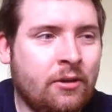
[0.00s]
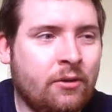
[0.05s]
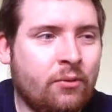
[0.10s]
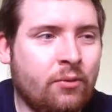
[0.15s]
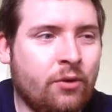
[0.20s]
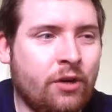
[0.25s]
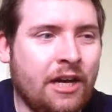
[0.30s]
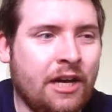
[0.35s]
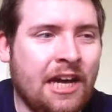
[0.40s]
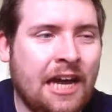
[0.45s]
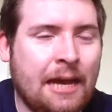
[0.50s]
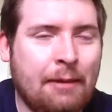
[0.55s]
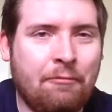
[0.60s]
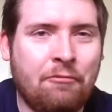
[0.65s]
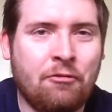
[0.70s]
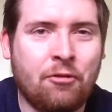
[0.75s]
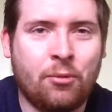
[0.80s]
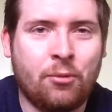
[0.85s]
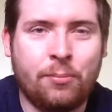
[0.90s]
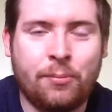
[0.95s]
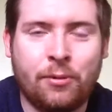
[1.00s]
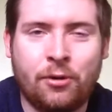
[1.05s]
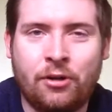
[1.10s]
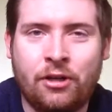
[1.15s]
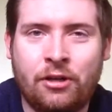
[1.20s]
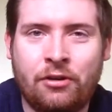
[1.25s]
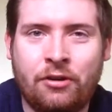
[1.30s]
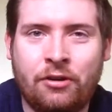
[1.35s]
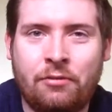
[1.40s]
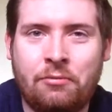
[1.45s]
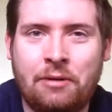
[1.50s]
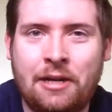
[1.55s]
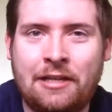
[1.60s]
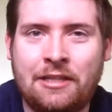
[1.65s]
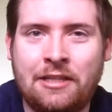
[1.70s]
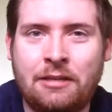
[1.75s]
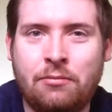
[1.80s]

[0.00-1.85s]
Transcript: were not happy for Bourne or any